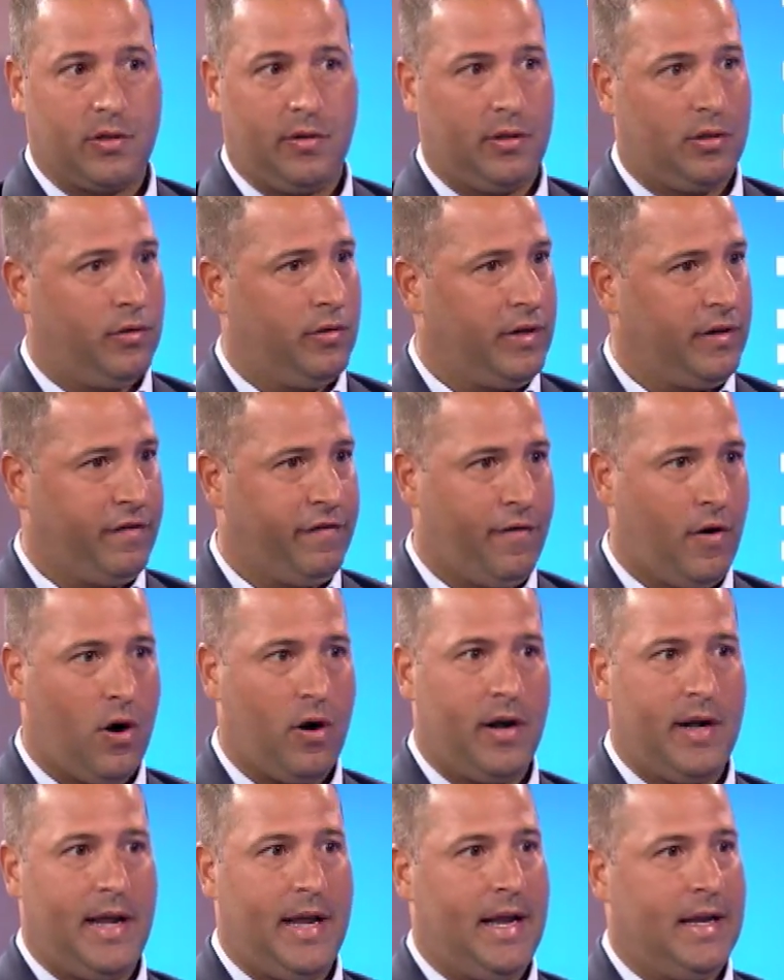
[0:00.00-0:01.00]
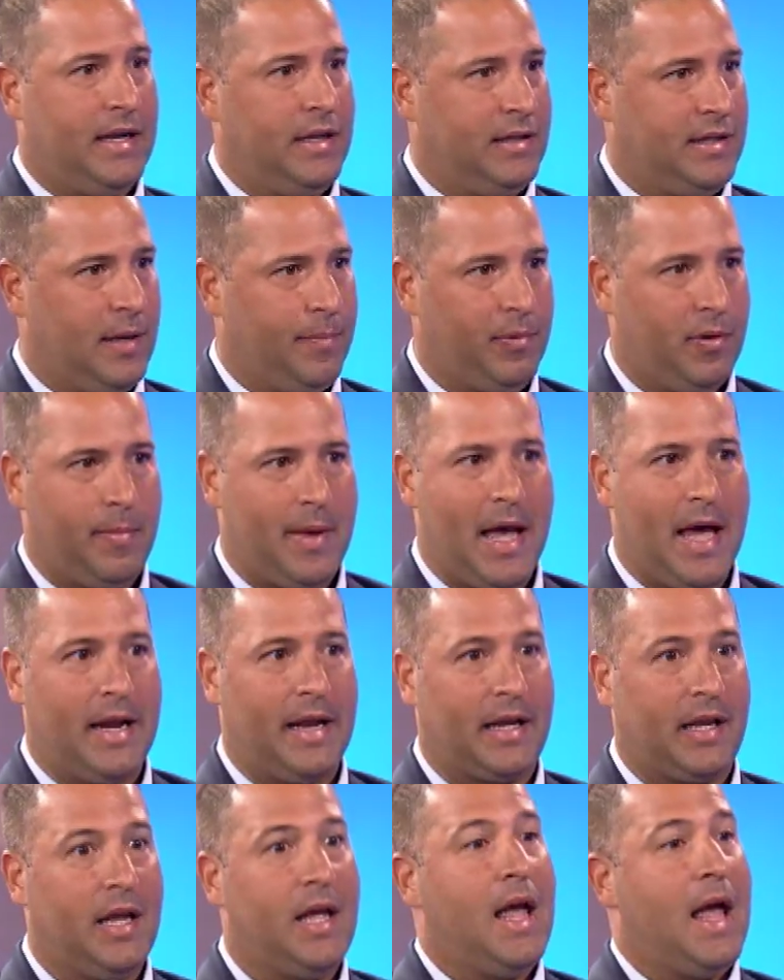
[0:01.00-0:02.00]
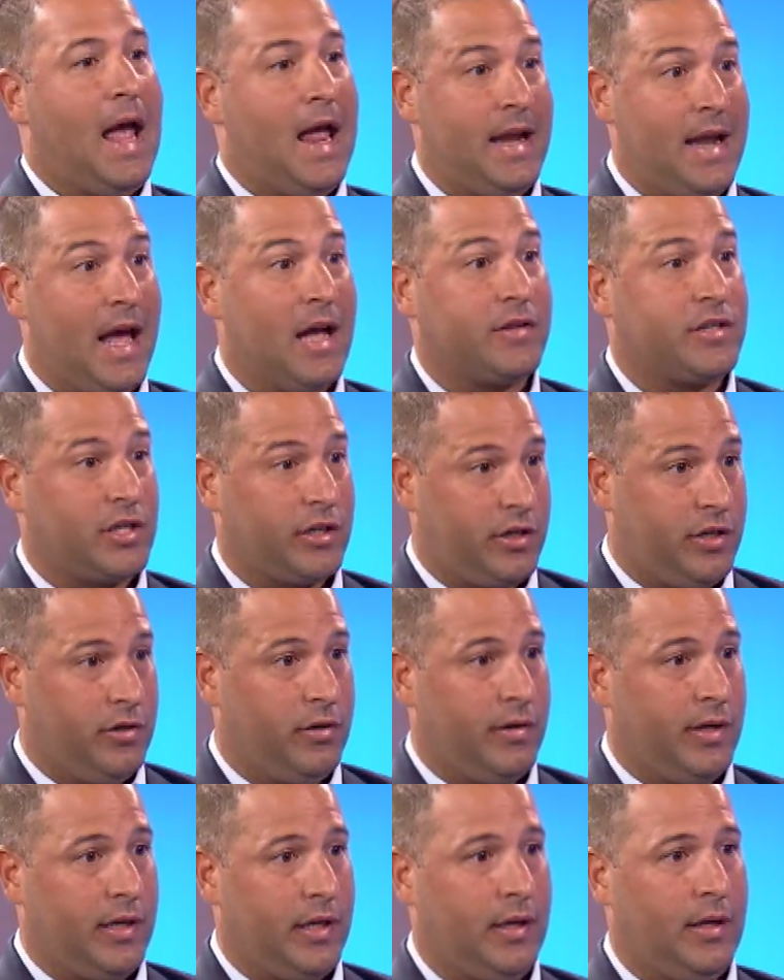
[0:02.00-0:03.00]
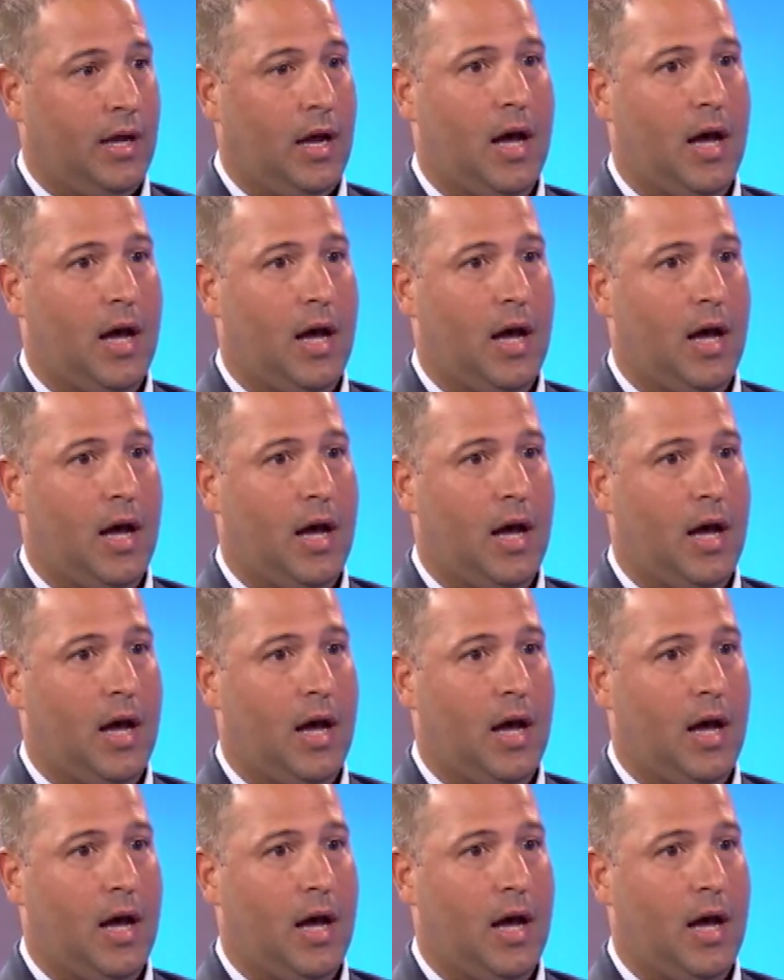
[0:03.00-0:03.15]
including foreign aid and diplomatic, and now security.